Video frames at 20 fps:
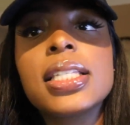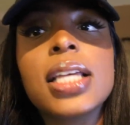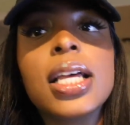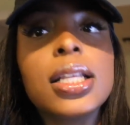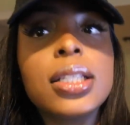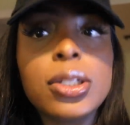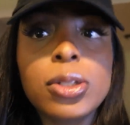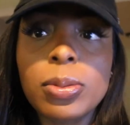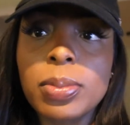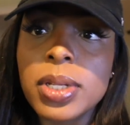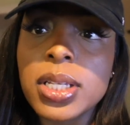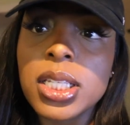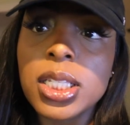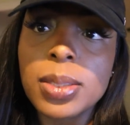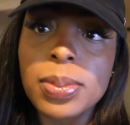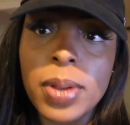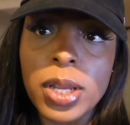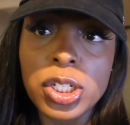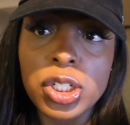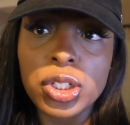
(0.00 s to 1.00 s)
a little bit
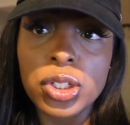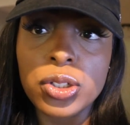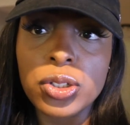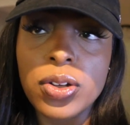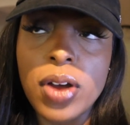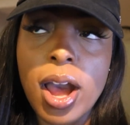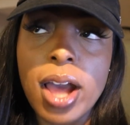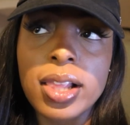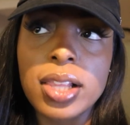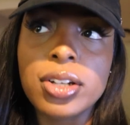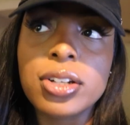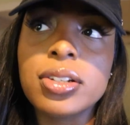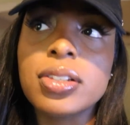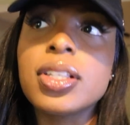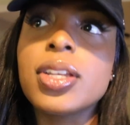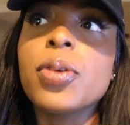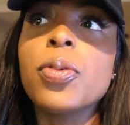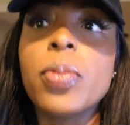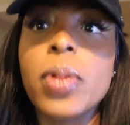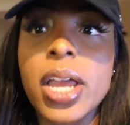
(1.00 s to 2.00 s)
special. I
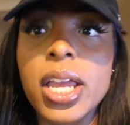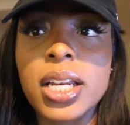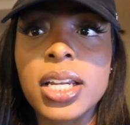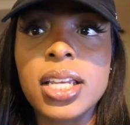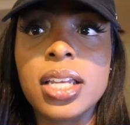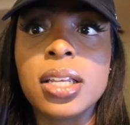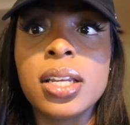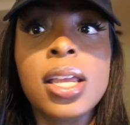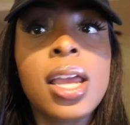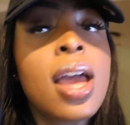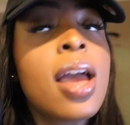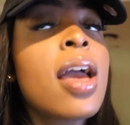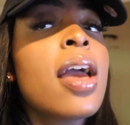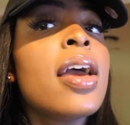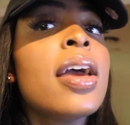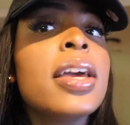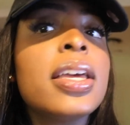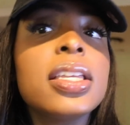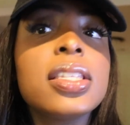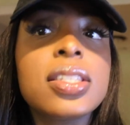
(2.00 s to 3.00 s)
literally waited
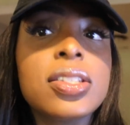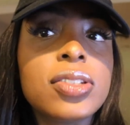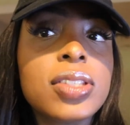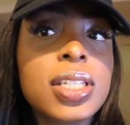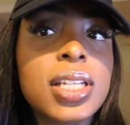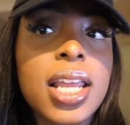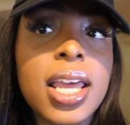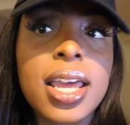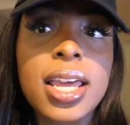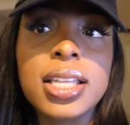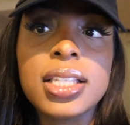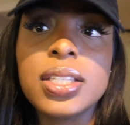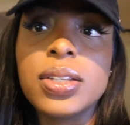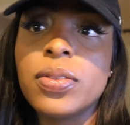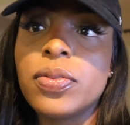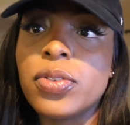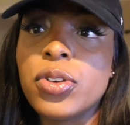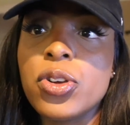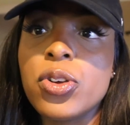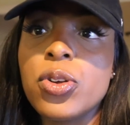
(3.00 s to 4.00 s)
until today to
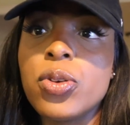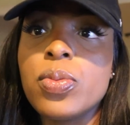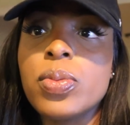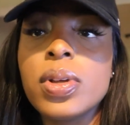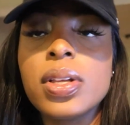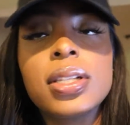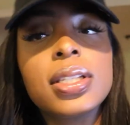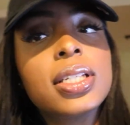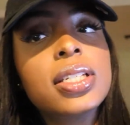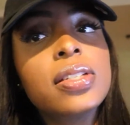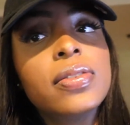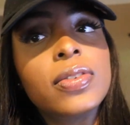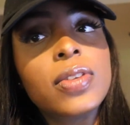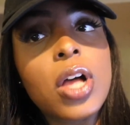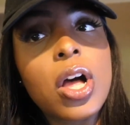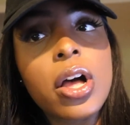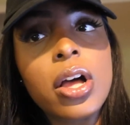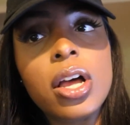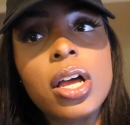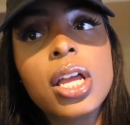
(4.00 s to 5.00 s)
film this
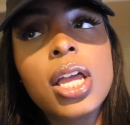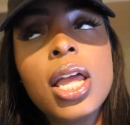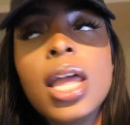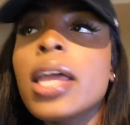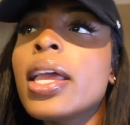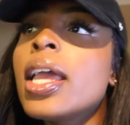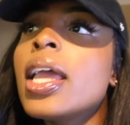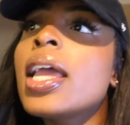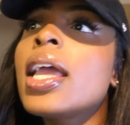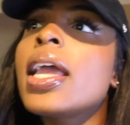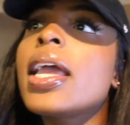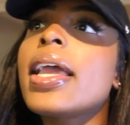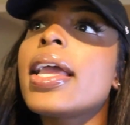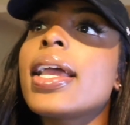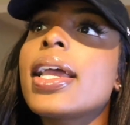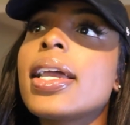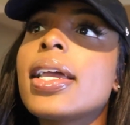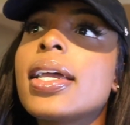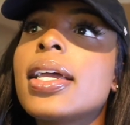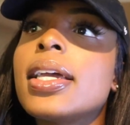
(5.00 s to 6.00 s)
vlog.
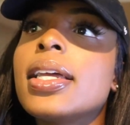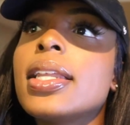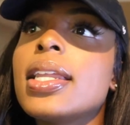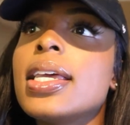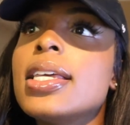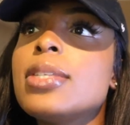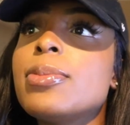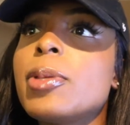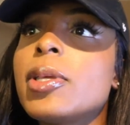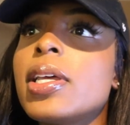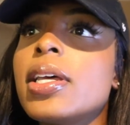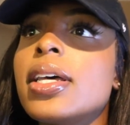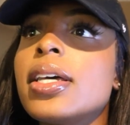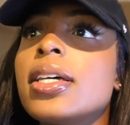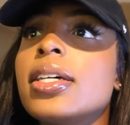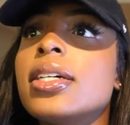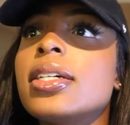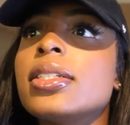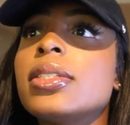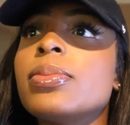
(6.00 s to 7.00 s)
And it's
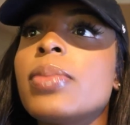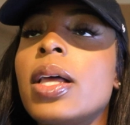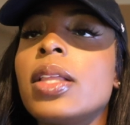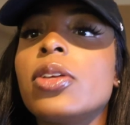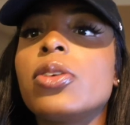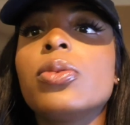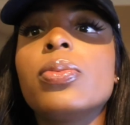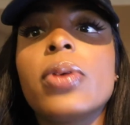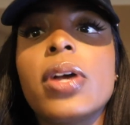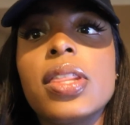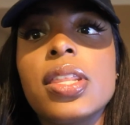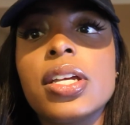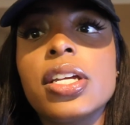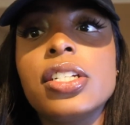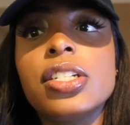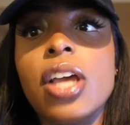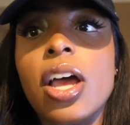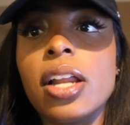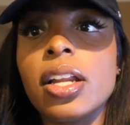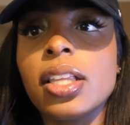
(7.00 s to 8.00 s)
because my little brother,
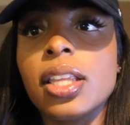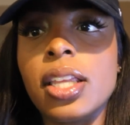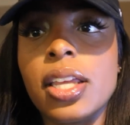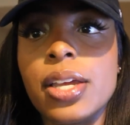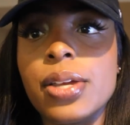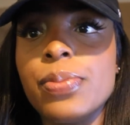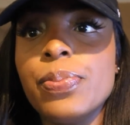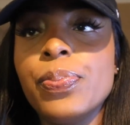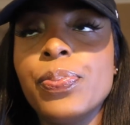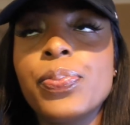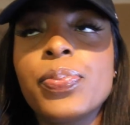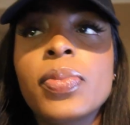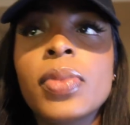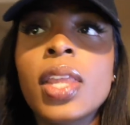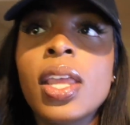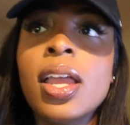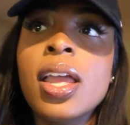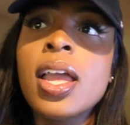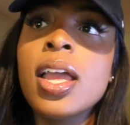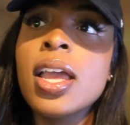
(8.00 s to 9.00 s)
Jonathan,
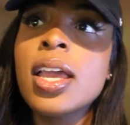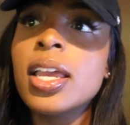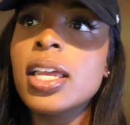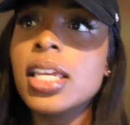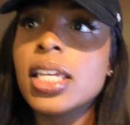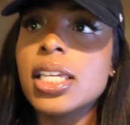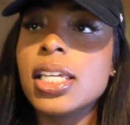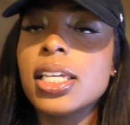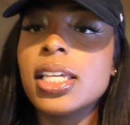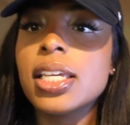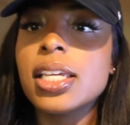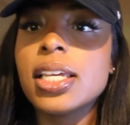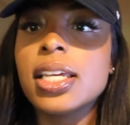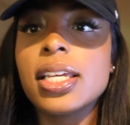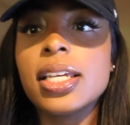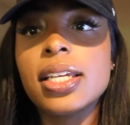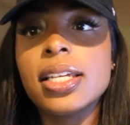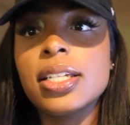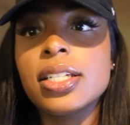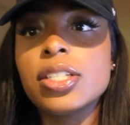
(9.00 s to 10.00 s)

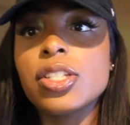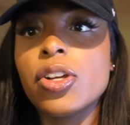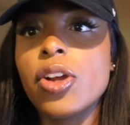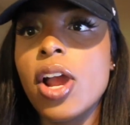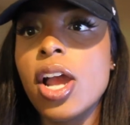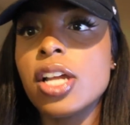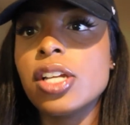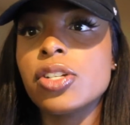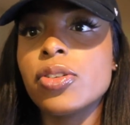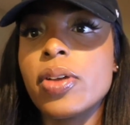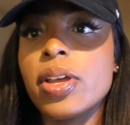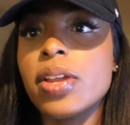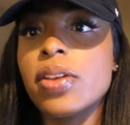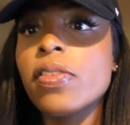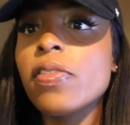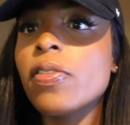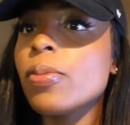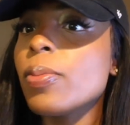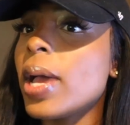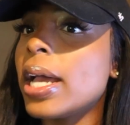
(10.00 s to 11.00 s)
he is
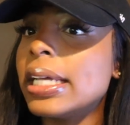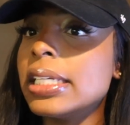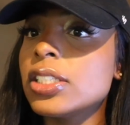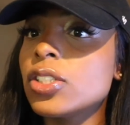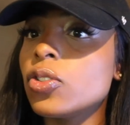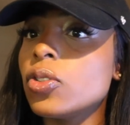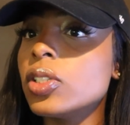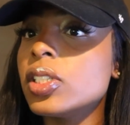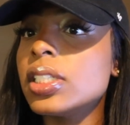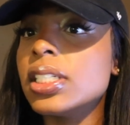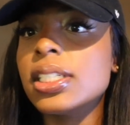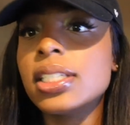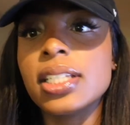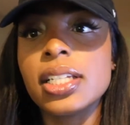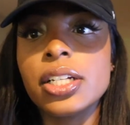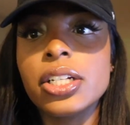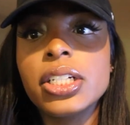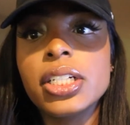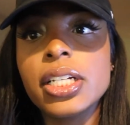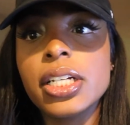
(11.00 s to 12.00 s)
graduating from high school. It's his
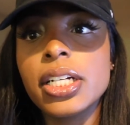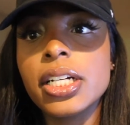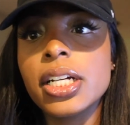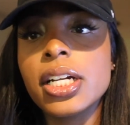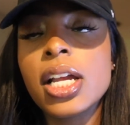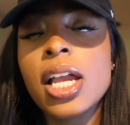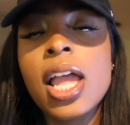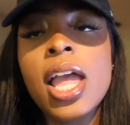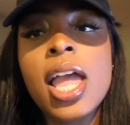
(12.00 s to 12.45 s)
senior year.